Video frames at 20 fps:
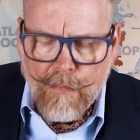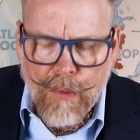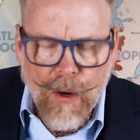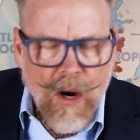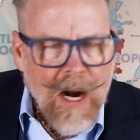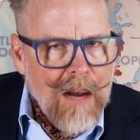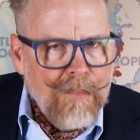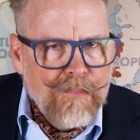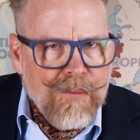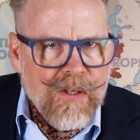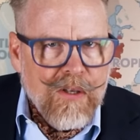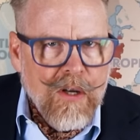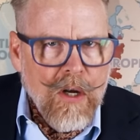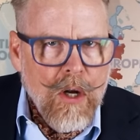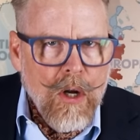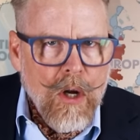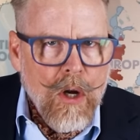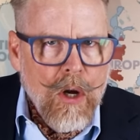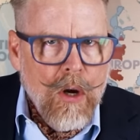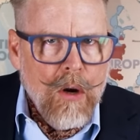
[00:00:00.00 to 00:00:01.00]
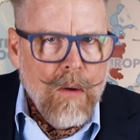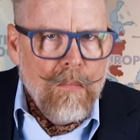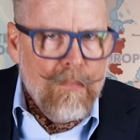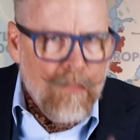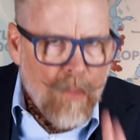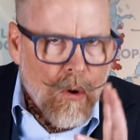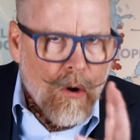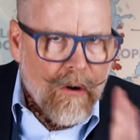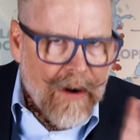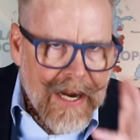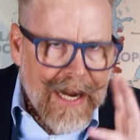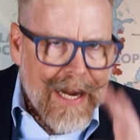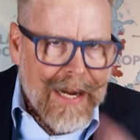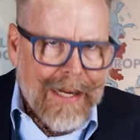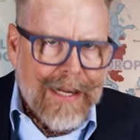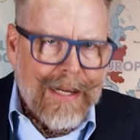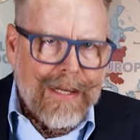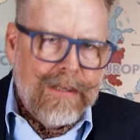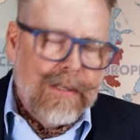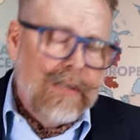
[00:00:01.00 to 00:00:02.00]
Perhaps more
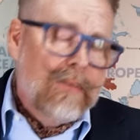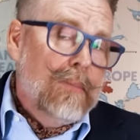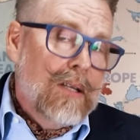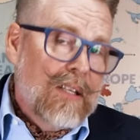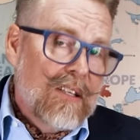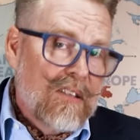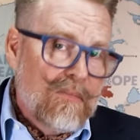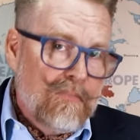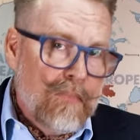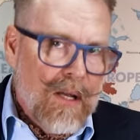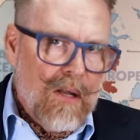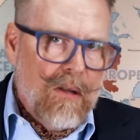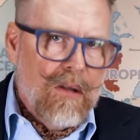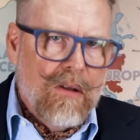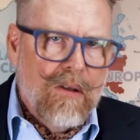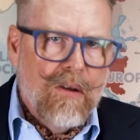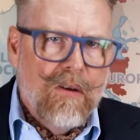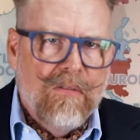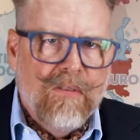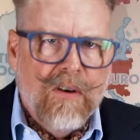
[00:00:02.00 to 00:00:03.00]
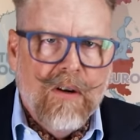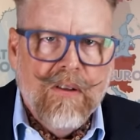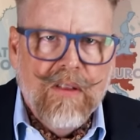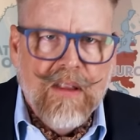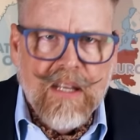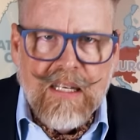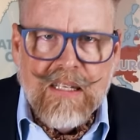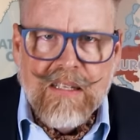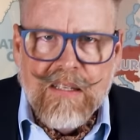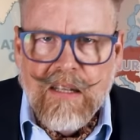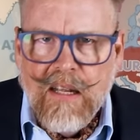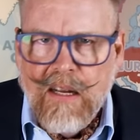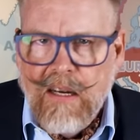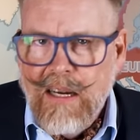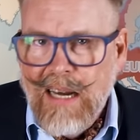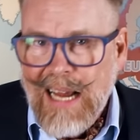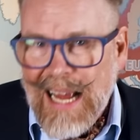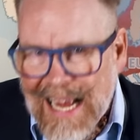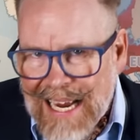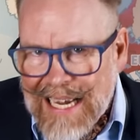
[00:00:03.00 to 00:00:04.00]
ink has been spilled over this
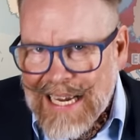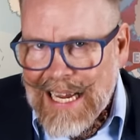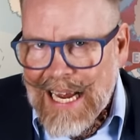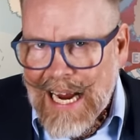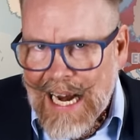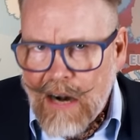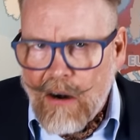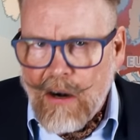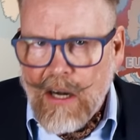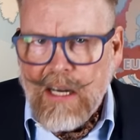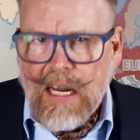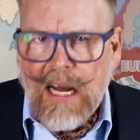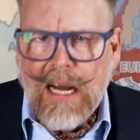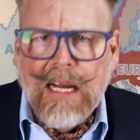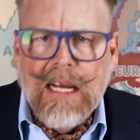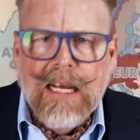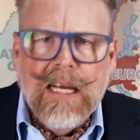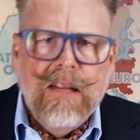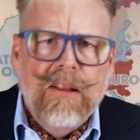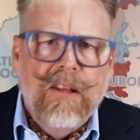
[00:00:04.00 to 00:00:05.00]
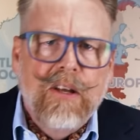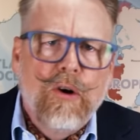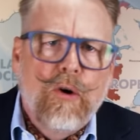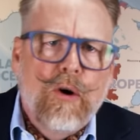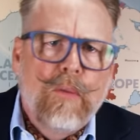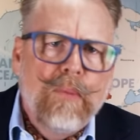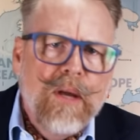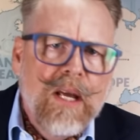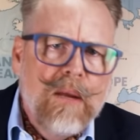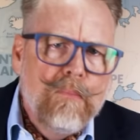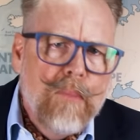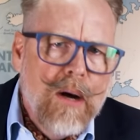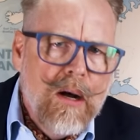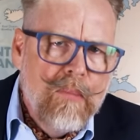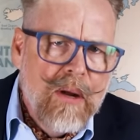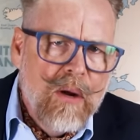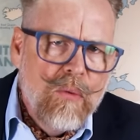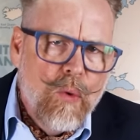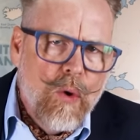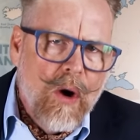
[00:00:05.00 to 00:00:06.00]
than any air attack in the European
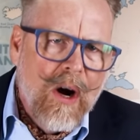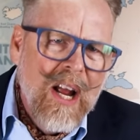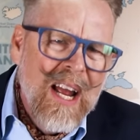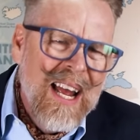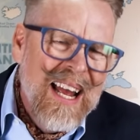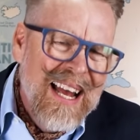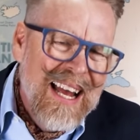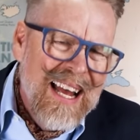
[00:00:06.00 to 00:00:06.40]
bombing war,